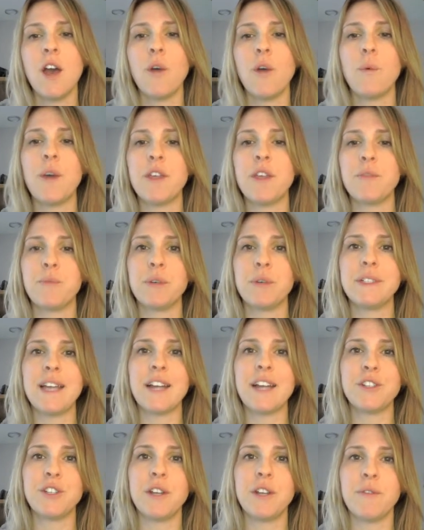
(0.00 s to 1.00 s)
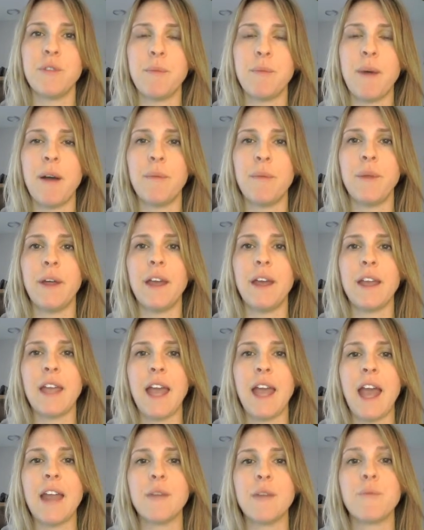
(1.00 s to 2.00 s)
with protection of the public
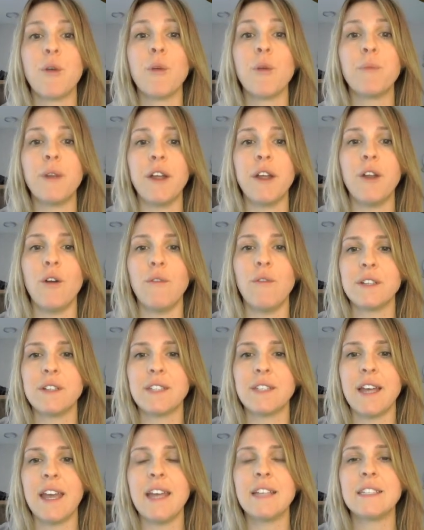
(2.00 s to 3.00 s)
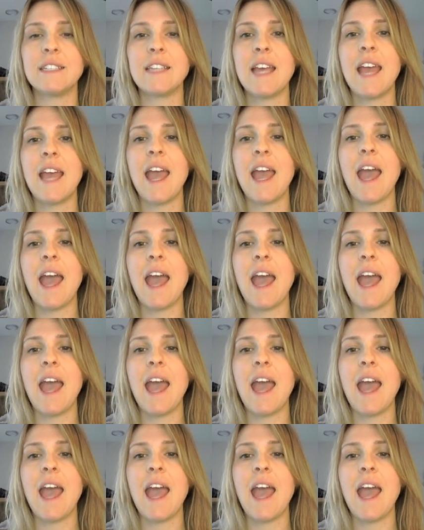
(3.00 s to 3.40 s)
and appropriate oversight.